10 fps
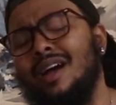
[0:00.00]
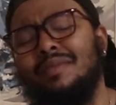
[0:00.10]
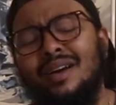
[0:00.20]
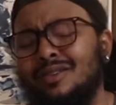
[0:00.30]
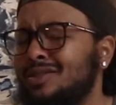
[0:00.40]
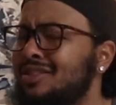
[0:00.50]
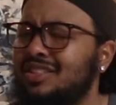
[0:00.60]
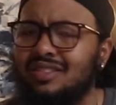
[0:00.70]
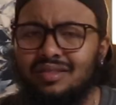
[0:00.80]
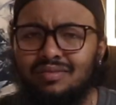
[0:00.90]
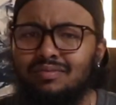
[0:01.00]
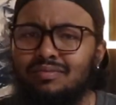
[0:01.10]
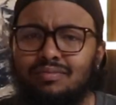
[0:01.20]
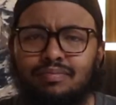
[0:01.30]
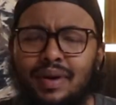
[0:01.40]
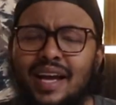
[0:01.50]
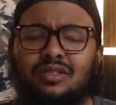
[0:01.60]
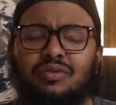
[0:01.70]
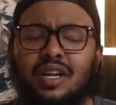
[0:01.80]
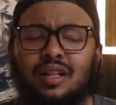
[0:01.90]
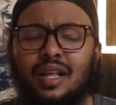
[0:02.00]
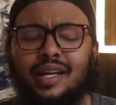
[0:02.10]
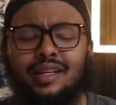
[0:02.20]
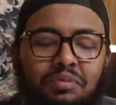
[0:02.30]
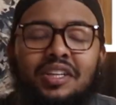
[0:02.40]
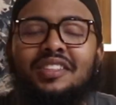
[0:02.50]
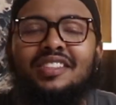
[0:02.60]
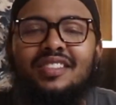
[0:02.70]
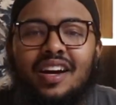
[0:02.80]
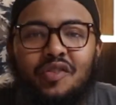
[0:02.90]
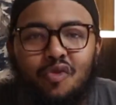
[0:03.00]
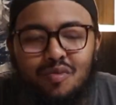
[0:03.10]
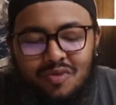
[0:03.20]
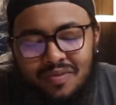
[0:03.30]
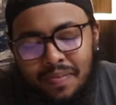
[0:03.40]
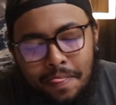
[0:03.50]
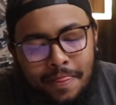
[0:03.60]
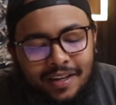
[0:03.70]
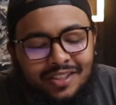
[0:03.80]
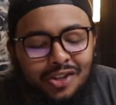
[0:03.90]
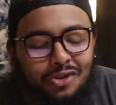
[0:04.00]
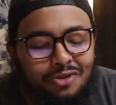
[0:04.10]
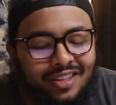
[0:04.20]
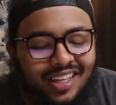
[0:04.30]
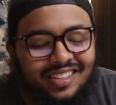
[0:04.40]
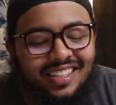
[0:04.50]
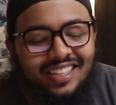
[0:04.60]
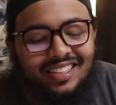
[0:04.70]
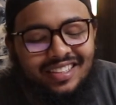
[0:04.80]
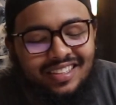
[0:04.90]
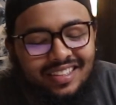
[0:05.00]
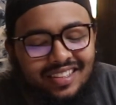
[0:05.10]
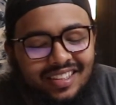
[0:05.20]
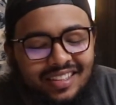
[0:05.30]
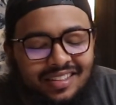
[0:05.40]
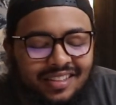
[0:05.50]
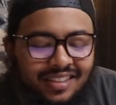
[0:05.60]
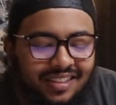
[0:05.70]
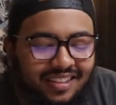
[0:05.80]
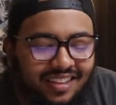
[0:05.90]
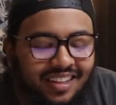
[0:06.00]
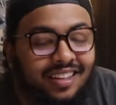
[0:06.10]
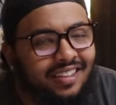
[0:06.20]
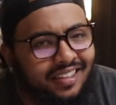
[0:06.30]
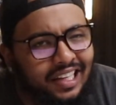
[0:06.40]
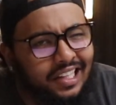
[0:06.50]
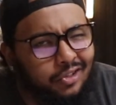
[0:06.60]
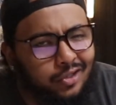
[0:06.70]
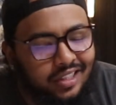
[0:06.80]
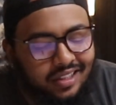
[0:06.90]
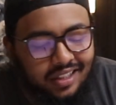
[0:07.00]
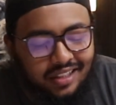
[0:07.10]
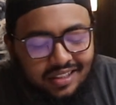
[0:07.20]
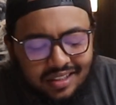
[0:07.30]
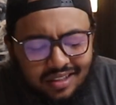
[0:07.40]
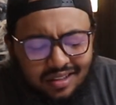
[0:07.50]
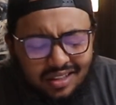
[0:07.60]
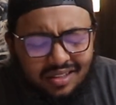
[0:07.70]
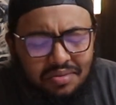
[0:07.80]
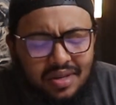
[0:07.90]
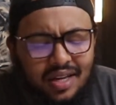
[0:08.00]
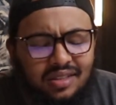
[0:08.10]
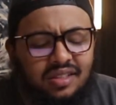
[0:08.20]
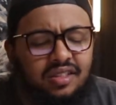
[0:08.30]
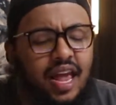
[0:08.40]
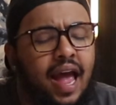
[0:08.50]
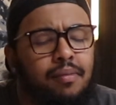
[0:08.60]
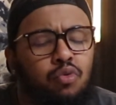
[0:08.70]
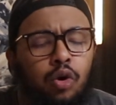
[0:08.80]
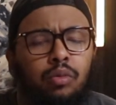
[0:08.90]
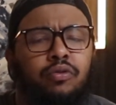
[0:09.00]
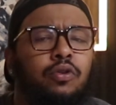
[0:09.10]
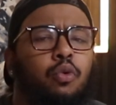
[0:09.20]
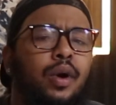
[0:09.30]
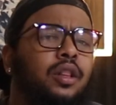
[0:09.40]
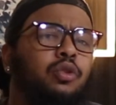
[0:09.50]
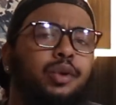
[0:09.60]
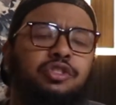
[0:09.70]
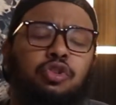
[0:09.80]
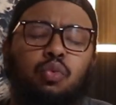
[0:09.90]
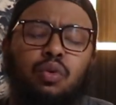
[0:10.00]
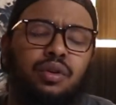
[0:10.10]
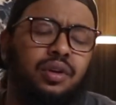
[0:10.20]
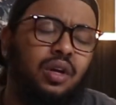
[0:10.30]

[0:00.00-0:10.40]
not gonna just pass over that, like, because it's not normal. So let's get into the little nitty-gritty things, and just something that's just abnormal for a regular Retro 1.